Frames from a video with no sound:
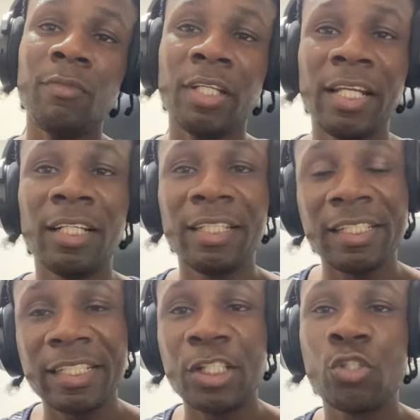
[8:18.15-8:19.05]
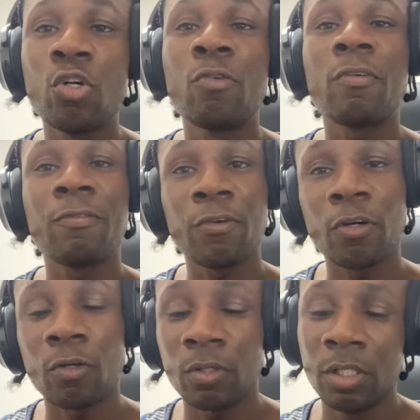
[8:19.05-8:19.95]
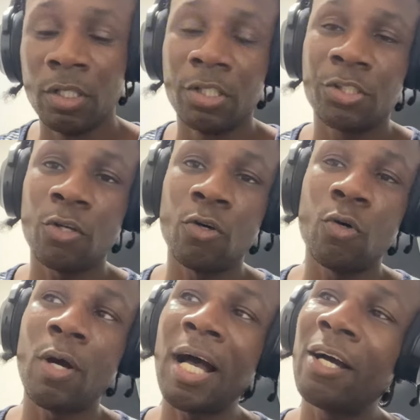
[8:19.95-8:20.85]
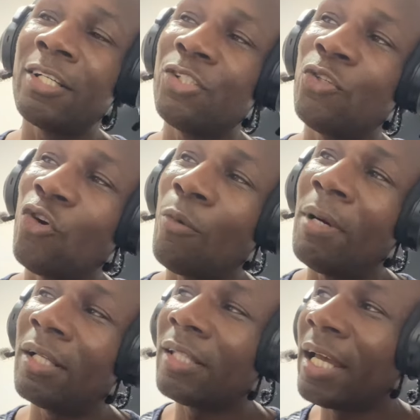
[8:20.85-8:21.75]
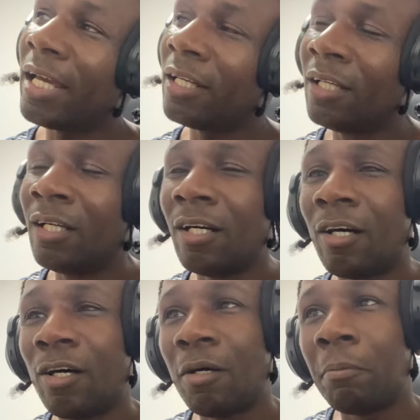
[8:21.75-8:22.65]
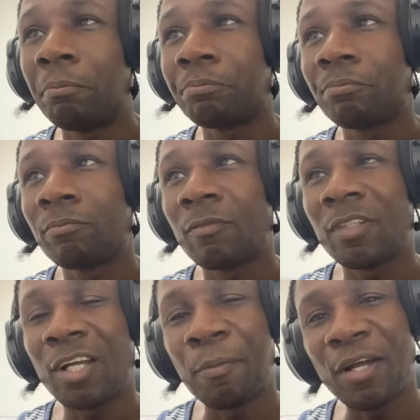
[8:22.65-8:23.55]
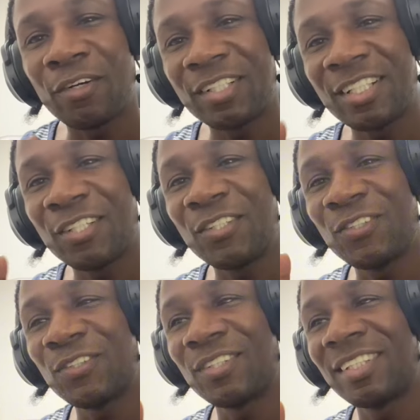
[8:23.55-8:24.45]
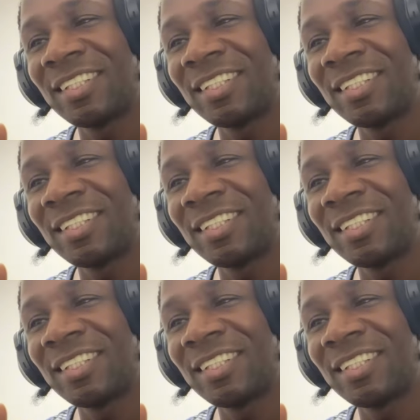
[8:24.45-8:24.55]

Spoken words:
It at least gets you a referral. So how could you go about that? I'm not going to tell you.